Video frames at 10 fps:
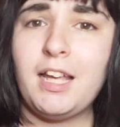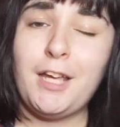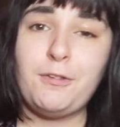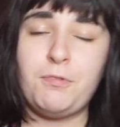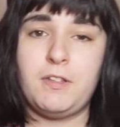
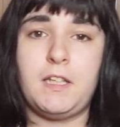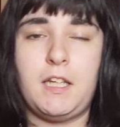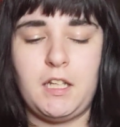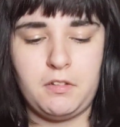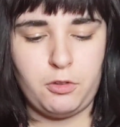as of
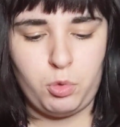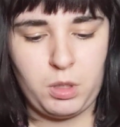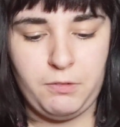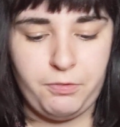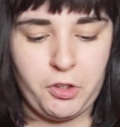today, the
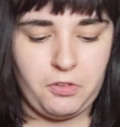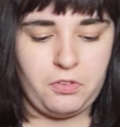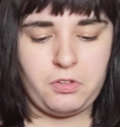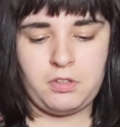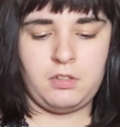21st,